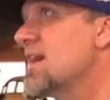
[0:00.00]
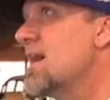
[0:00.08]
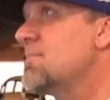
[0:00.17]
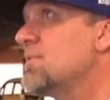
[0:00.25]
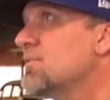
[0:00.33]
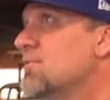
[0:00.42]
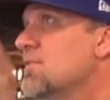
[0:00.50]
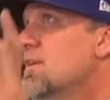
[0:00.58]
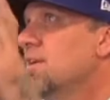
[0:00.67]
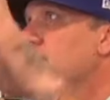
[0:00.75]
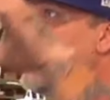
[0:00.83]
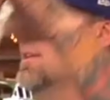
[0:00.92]
gap in the
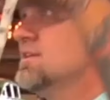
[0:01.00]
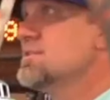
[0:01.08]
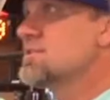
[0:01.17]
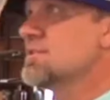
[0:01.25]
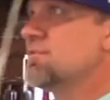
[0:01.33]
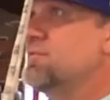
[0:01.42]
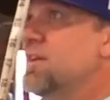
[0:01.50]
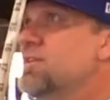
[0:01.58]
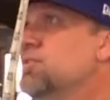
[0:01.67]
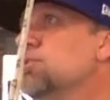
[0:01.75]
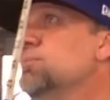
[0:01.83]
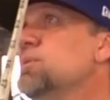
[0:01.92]
front. So the
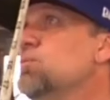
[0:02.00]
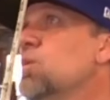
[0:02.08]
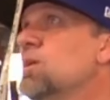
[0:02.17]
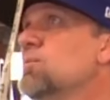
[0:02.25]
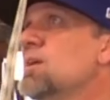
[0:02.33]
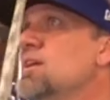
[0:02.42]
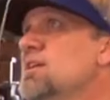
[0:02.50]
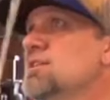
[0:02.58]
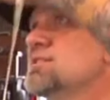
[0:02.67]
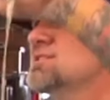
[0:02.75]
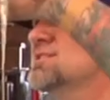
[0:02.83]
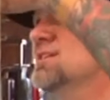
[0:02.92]
fender will be one
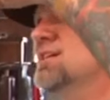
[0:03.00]
radius